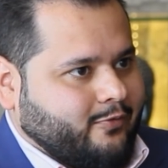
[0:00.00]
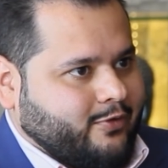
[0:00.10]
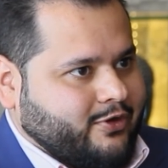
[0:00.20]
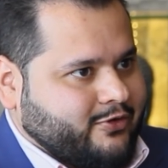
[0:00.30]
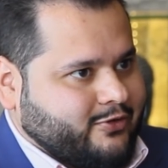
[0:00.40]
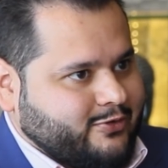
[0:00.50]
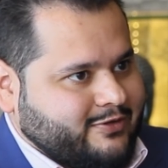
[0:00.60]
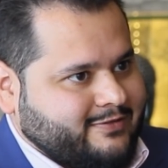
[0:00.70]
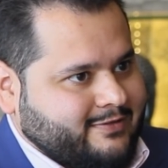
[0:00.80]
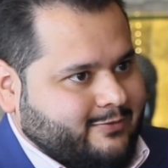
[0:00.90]
would you do
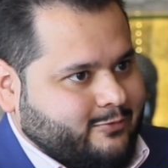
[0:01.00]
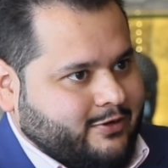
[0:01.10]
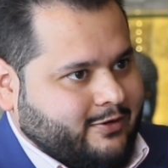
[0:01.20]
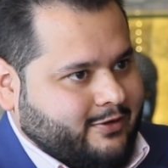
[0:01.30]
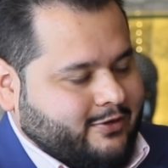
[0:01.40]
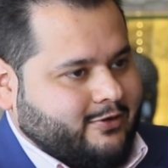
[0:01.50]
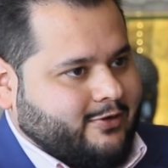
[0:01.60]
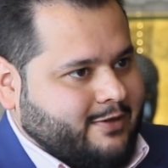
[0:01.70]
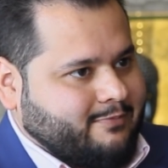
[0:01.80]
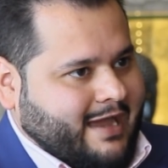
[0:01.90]
this?
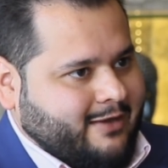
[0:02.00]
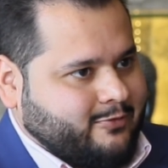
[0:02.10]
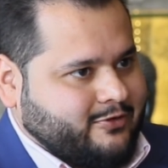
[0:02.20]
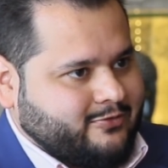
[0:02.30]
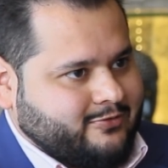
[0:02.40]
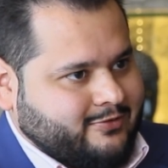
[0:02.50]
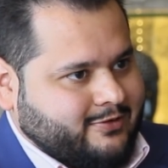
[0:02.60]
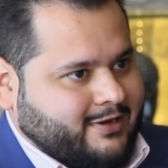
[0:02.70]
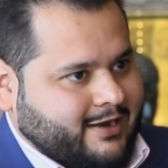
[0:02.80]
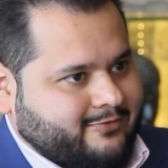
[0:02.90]
Looking back, would
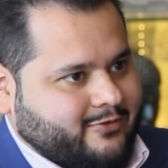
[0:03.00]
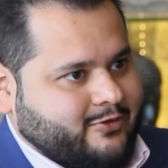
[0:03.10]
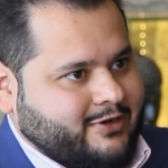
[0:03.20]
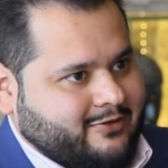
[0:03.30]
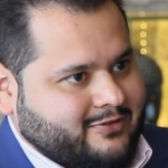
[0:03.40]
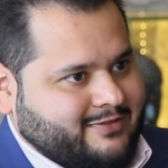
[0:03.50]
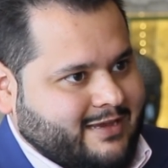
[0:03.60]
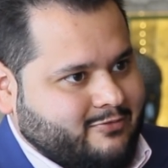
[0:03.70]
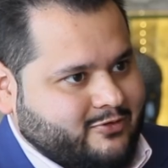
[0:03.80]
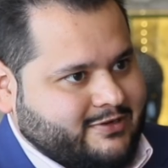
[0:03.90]
you kind of go down the
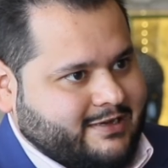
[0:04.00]
same route